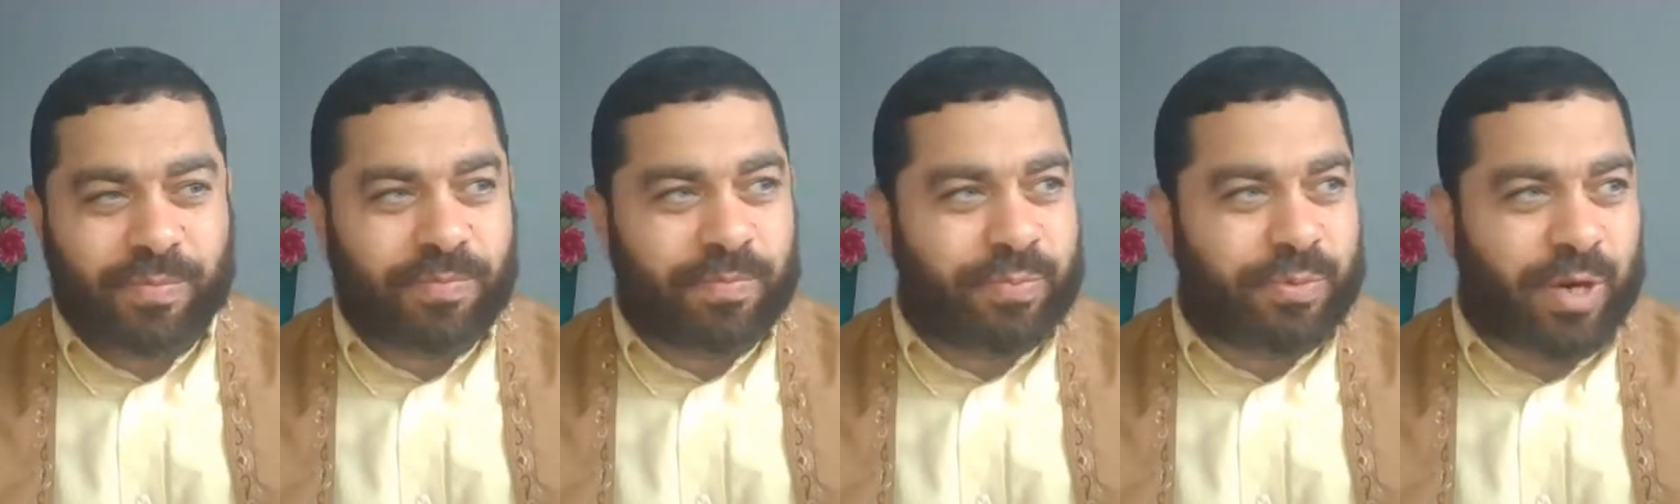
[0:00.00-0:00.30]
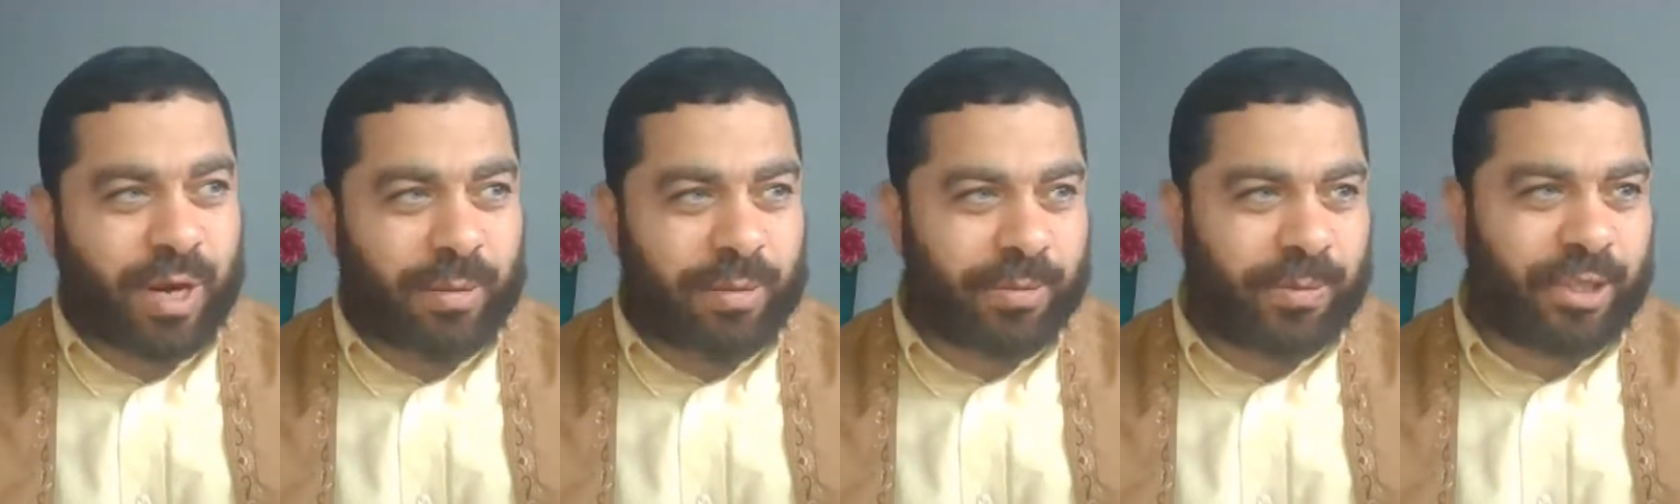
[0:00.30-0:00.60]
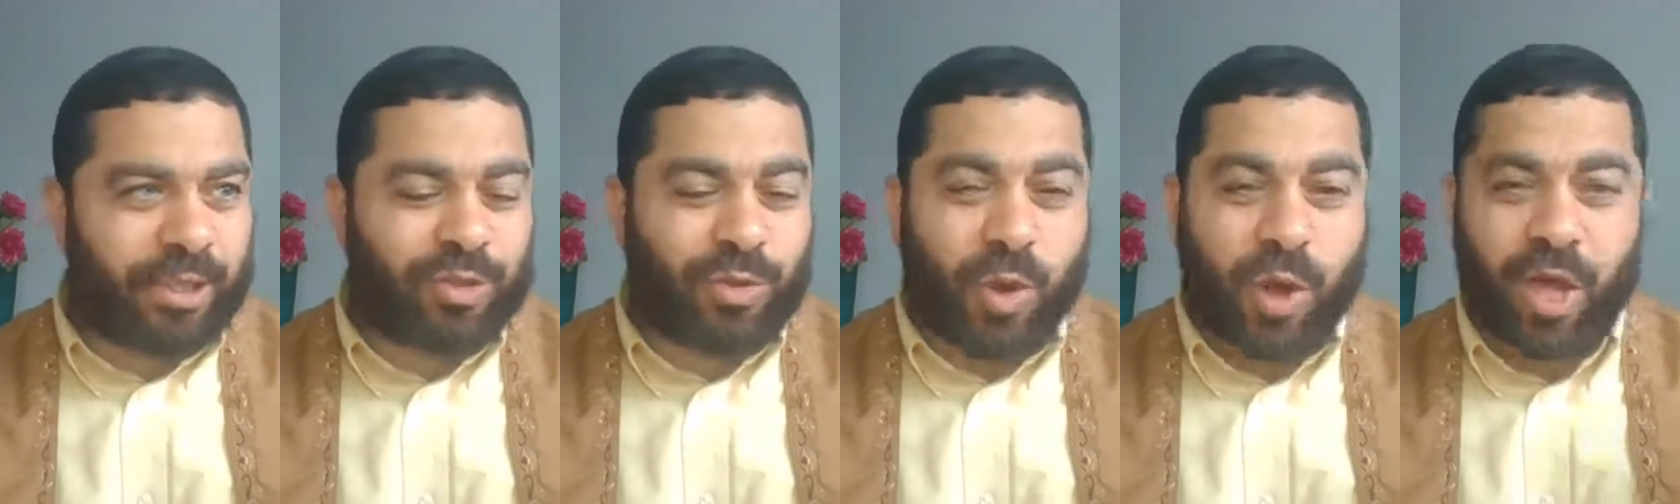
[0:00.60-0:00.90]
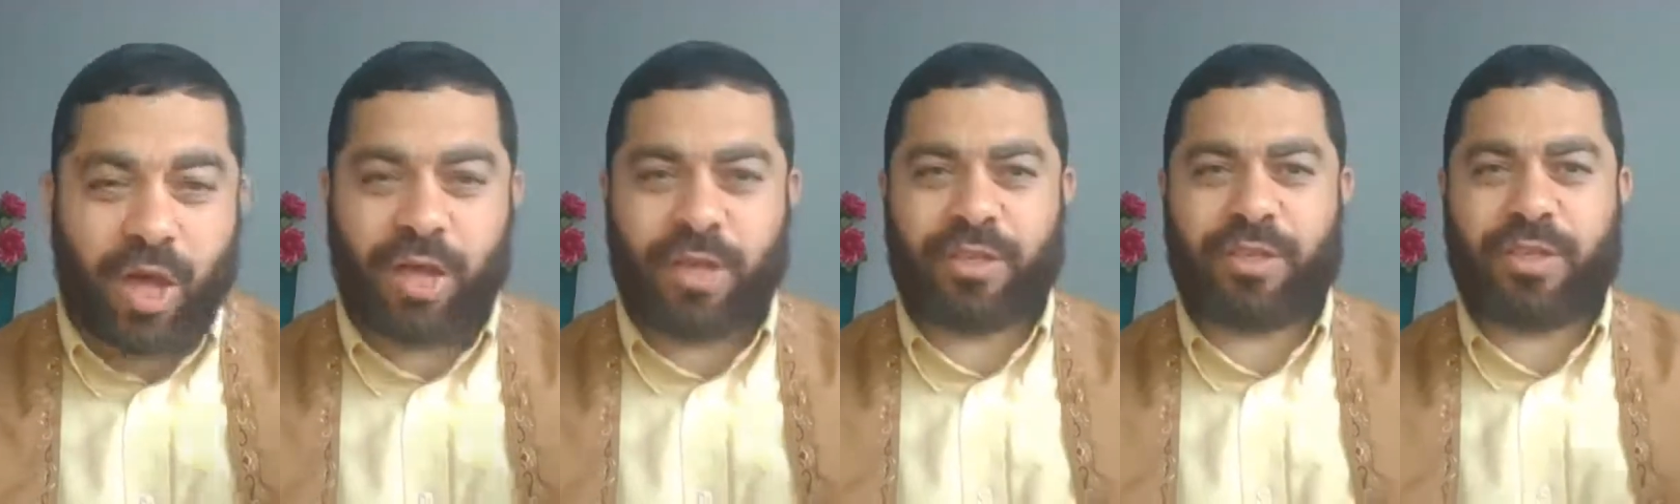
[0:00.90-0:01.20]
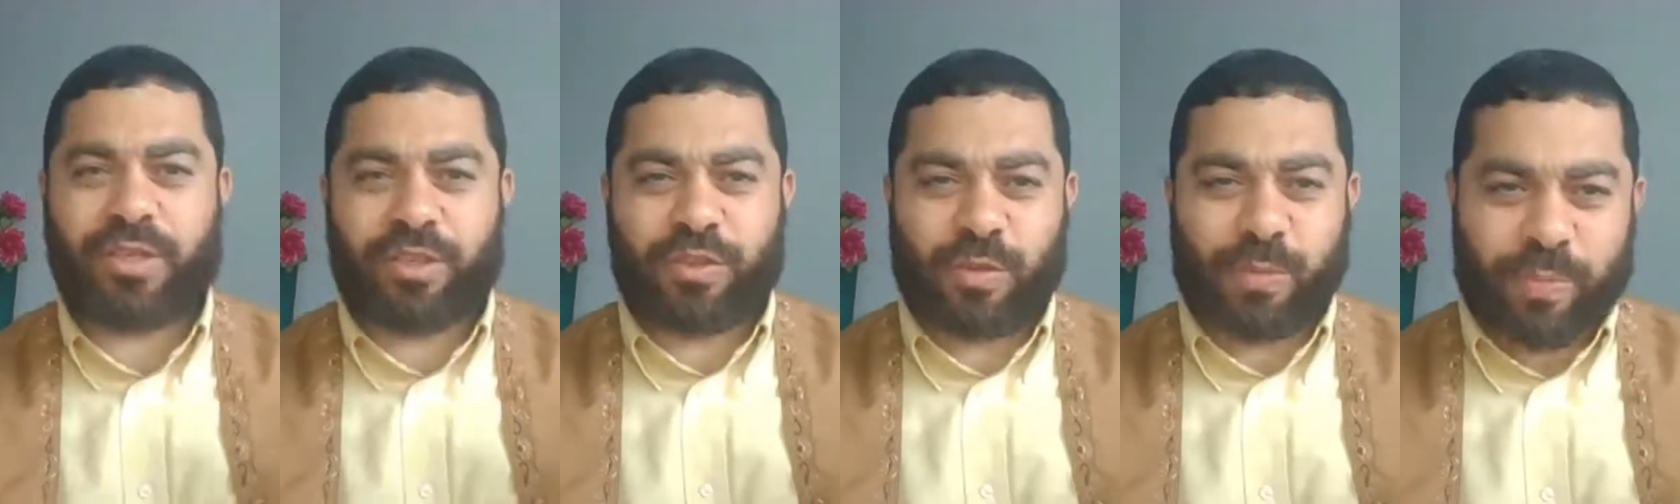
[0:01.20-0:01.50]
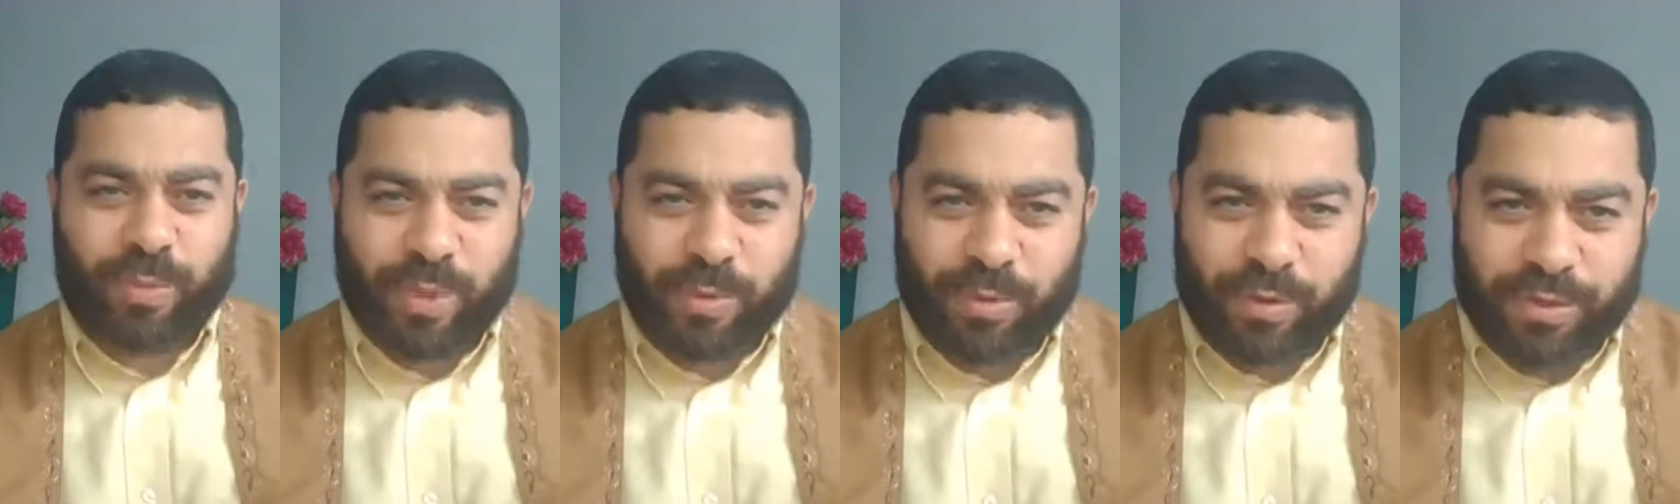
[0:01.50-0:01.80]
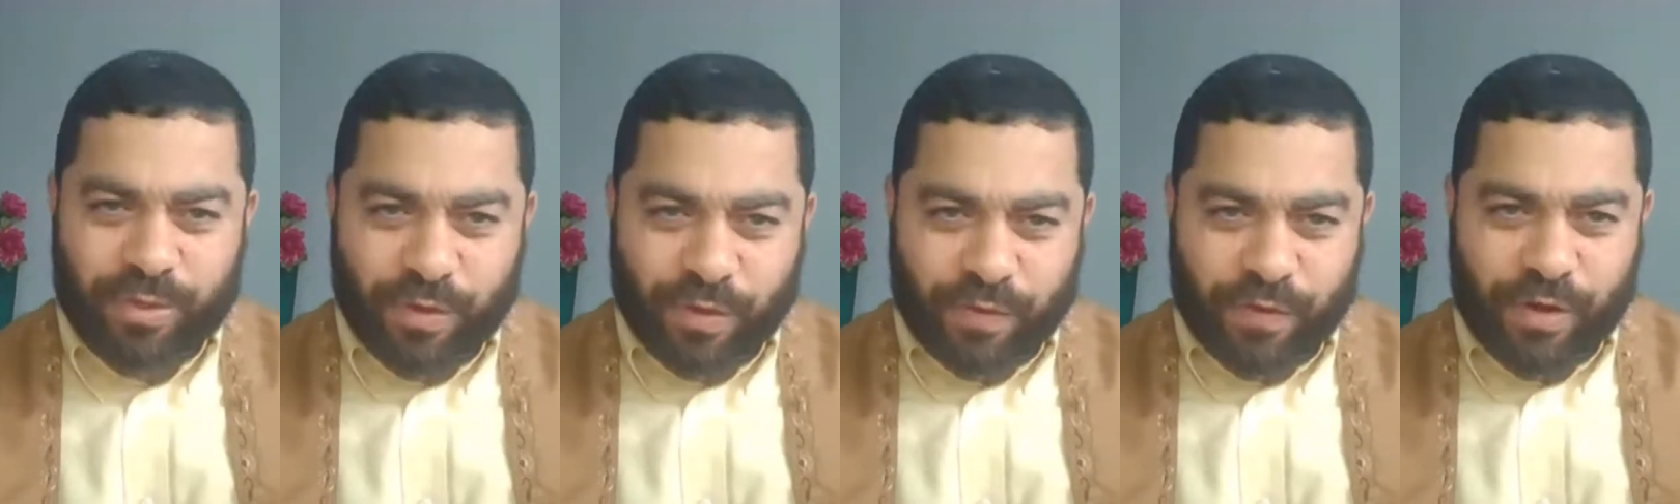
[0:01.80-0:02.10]
probably to hundreds of people
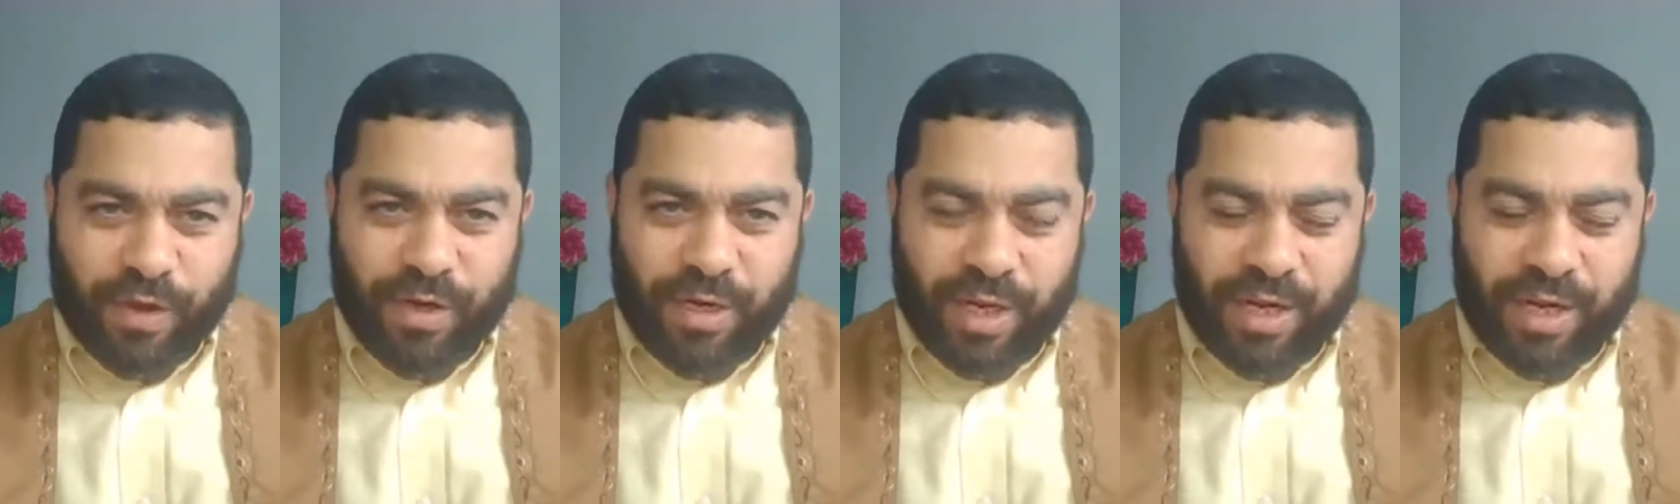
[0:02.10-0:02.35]
so far.